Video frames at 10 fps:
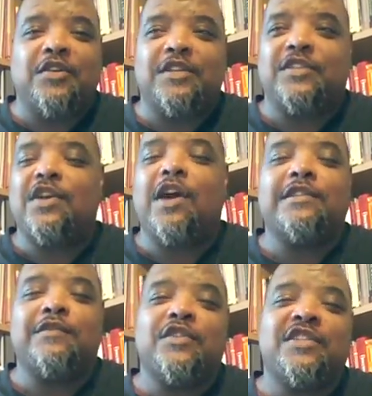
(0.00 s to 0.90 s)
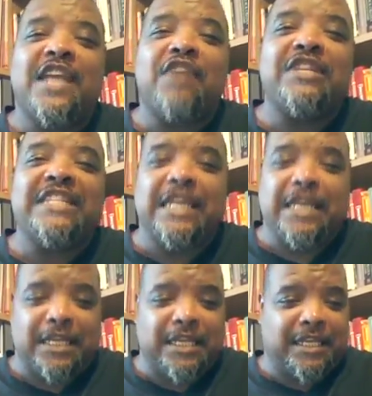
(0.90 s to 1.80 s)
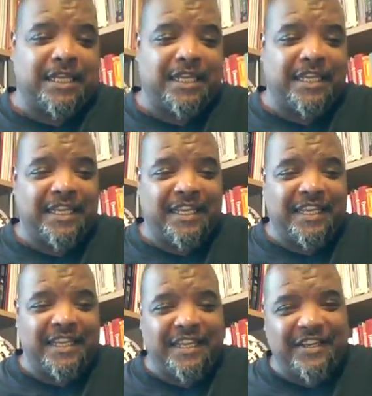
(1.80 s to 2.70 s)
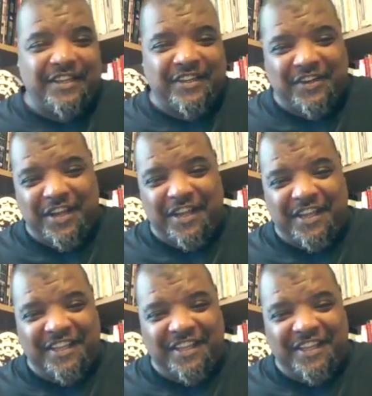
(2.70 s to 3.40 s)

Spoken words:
It's times of austerity. All right.